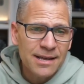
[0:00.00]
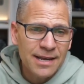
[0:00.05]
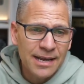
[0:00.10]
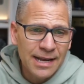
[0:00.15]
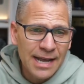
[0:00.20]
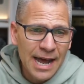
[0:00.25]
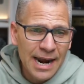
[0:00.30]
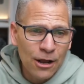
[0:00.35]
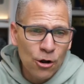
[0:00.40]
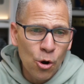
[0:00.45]
and
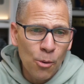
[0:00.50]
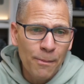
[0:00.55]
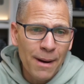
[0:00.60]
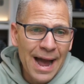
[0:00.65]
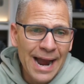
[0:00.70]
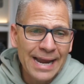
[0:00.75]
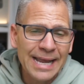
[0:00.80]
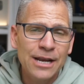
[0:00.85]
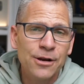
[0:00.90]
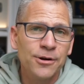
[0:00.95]
kind of go
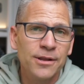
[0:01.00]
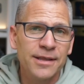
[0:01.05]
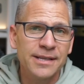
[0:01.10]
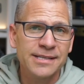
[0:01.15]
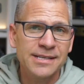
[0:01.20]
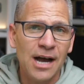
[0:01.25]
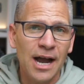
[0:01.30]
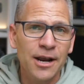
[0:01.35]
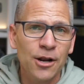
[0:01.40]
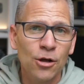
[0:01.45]
back here to the
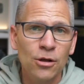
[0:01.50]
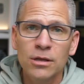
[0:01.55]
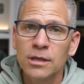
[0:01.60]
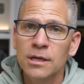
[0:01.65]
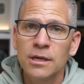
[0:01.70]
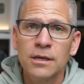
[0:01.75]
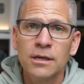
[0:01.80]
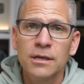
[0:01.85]
title.